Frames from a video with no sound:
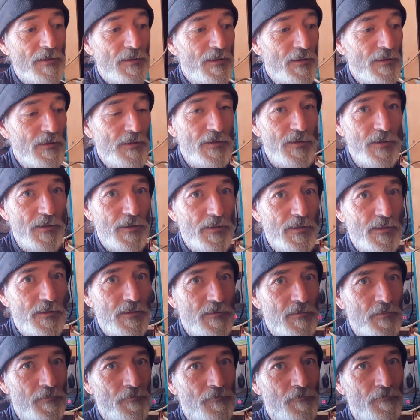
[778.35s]
Is just,
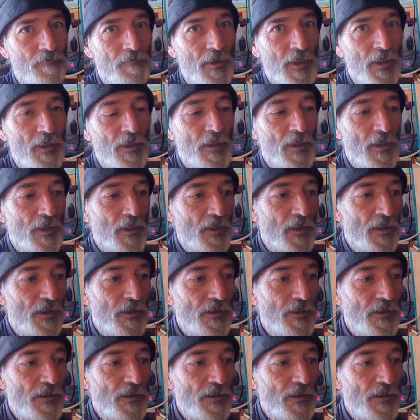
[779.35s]
you